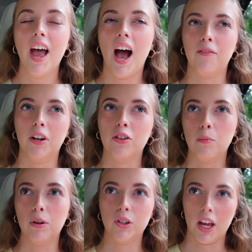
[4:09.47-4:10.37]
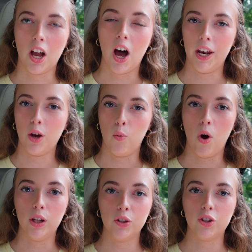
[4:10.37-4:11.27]
I feel like the most iconic
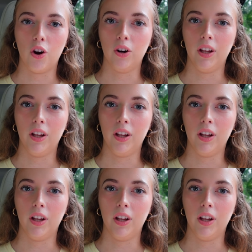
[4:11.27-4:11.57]
ones are